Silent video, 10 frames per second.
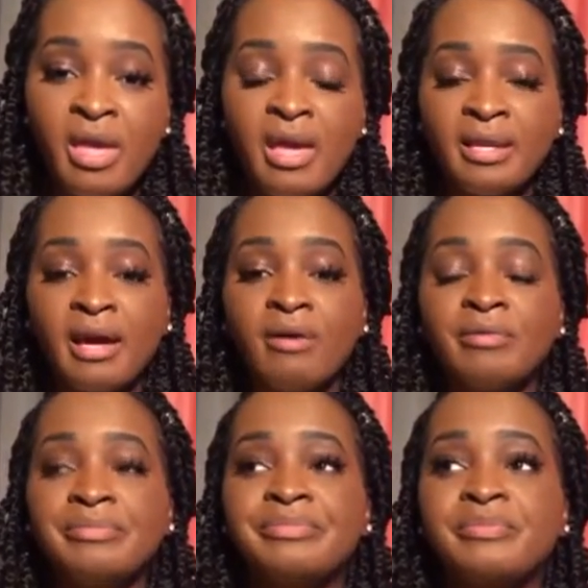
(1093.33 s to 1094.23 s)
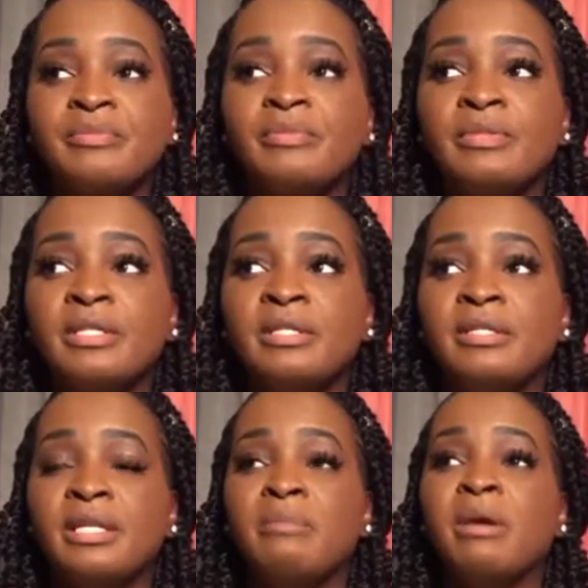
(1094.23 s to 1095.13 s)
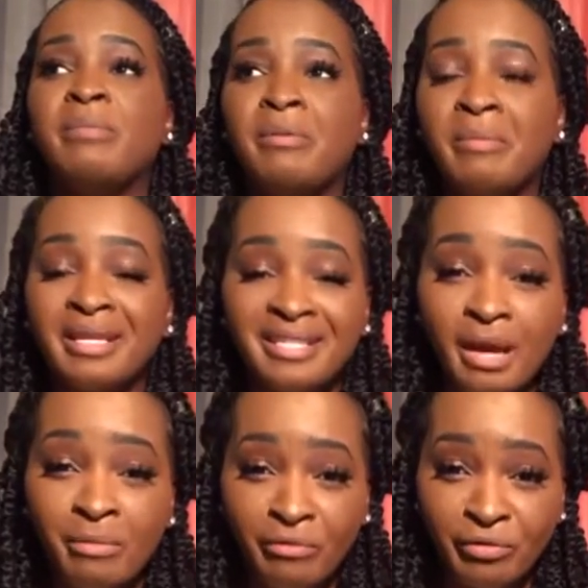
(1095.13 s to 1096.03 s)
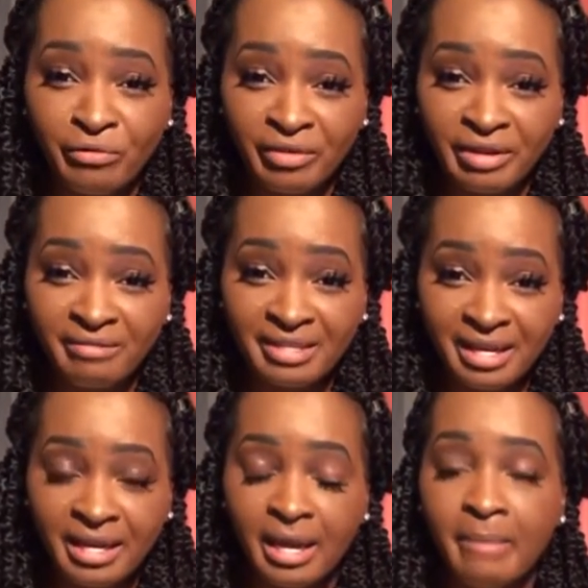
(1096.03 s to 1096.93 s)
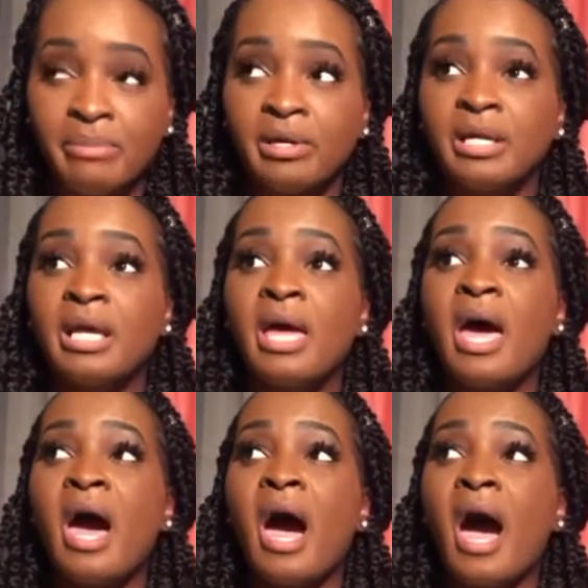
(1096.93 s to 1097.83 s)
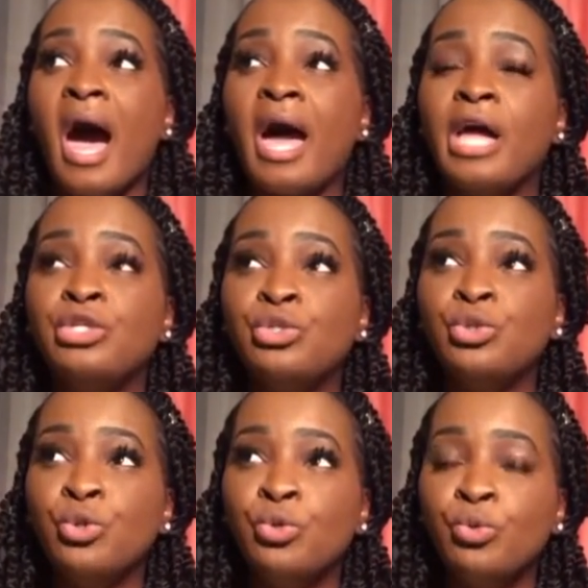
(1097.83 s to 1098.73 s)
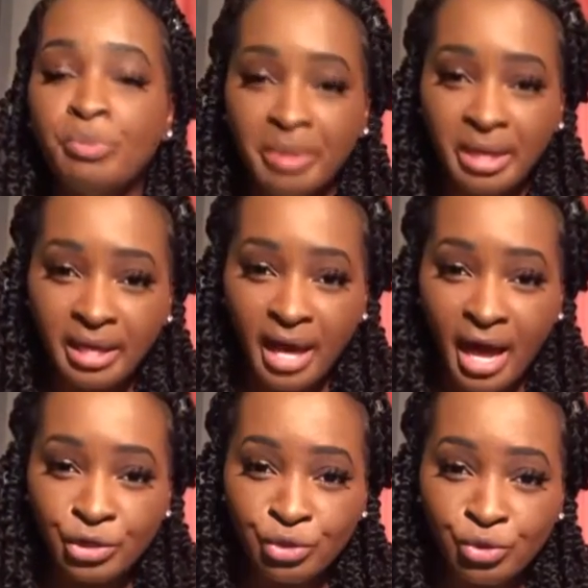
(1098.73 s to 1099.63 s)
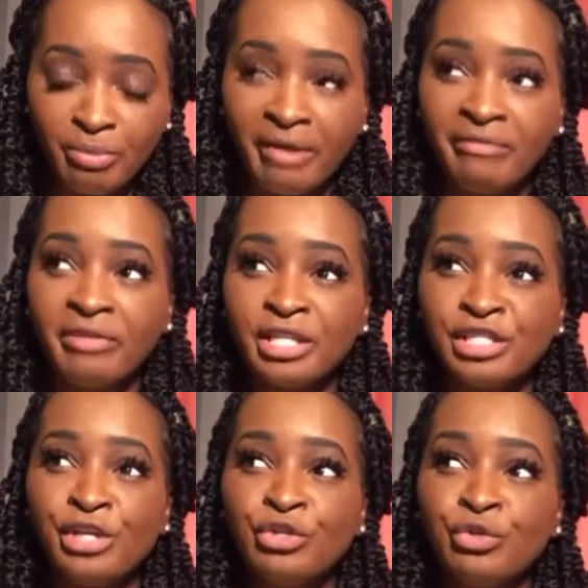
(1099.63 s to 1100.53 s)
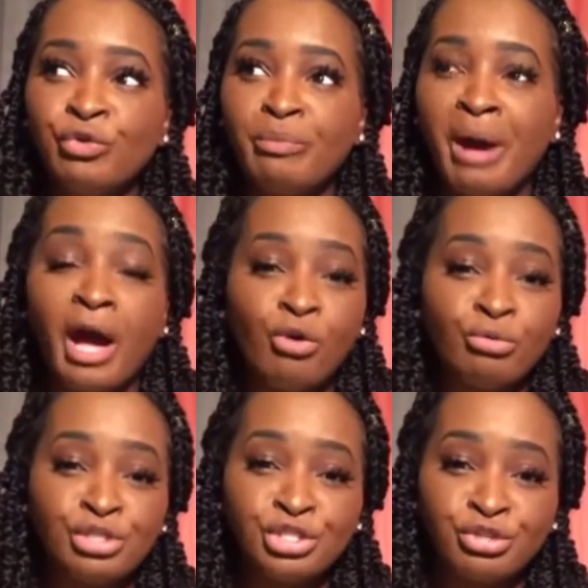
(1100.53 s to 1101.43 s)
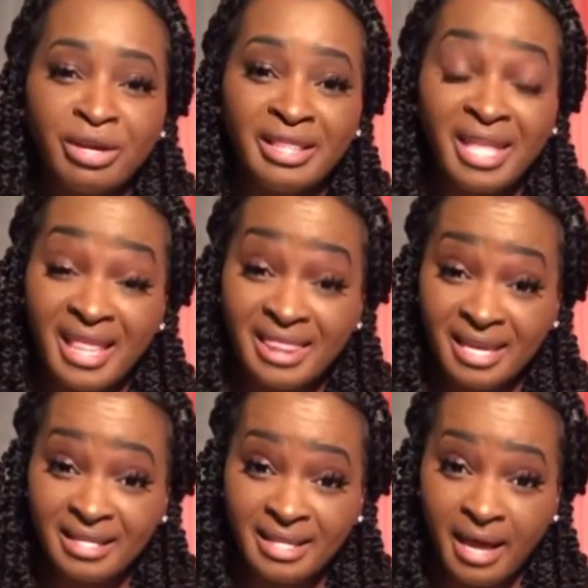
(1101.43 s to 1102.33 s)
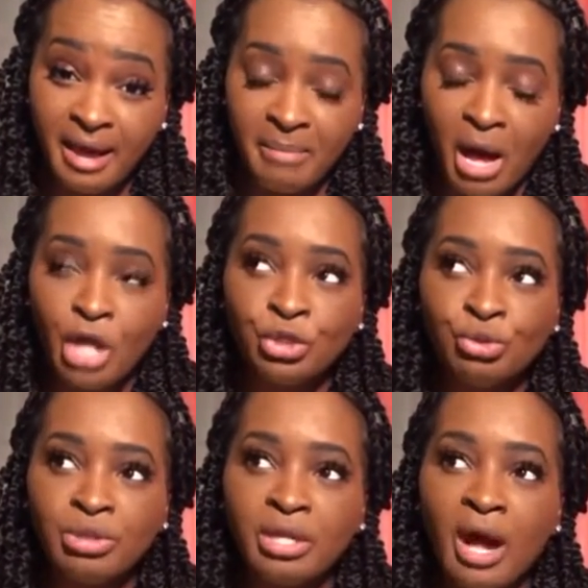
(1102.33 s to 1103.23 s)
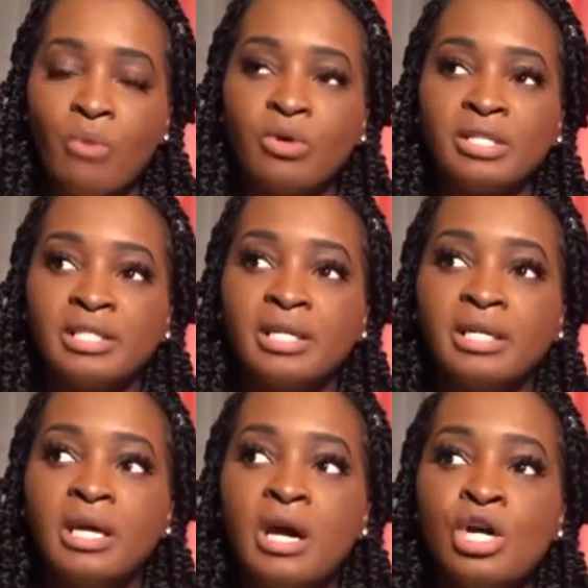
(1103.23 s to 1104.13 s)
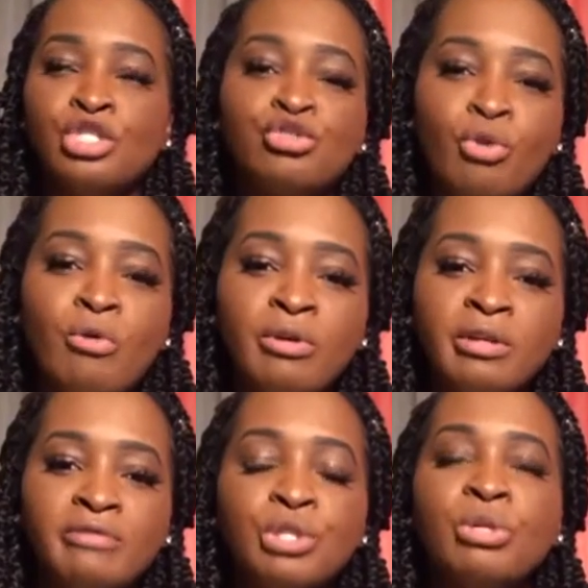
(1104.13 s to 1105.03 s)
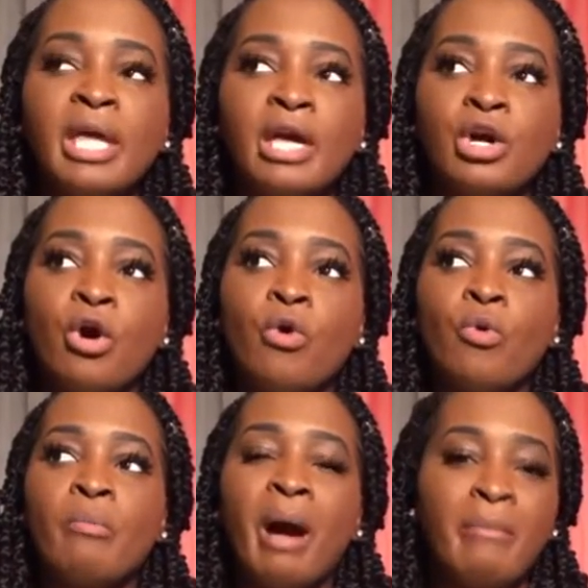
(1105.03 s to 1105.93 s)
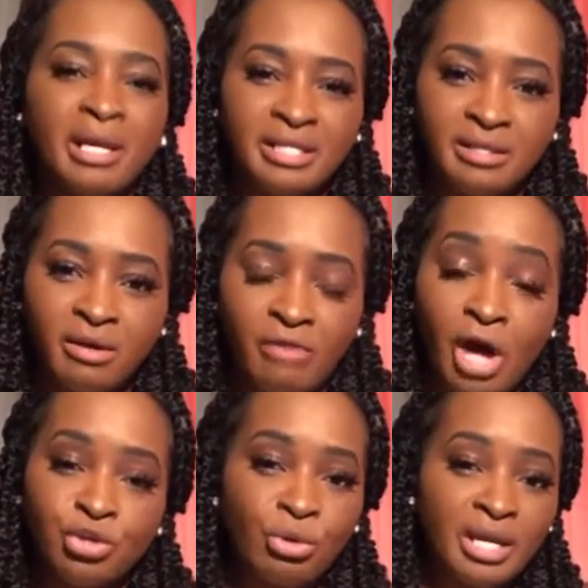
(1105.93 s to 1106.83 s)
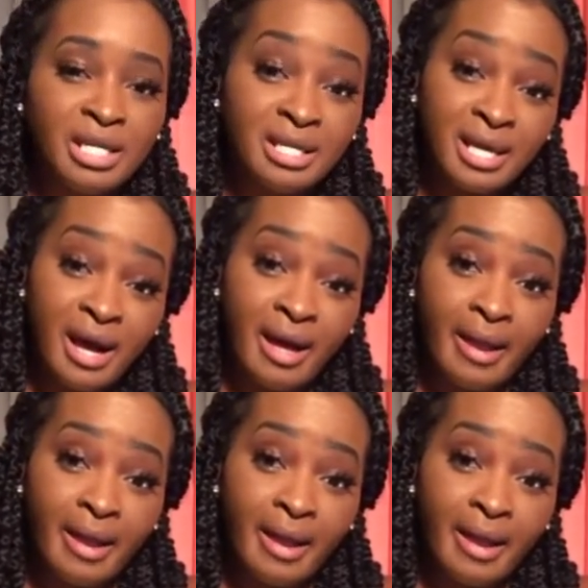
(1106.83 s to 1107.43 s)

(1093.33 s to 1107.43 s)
Now, see, many people might say I'm a fool for even saying that, but I knew me. I knew my flesh. I knew my own strength at that time. I knew that I wasn't strong enough to let go by myself. I knew I needed God.